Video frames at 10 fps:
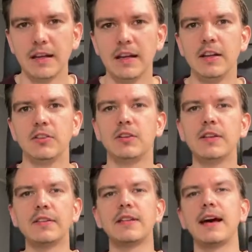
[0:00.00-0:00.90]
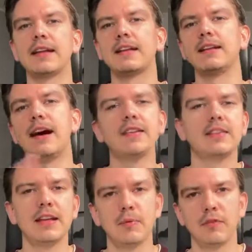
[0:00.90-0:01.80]
So this is like the last
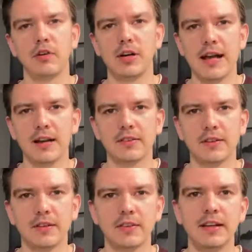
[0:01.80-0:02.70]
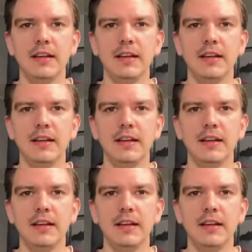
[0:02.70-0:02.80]
step of your analysis,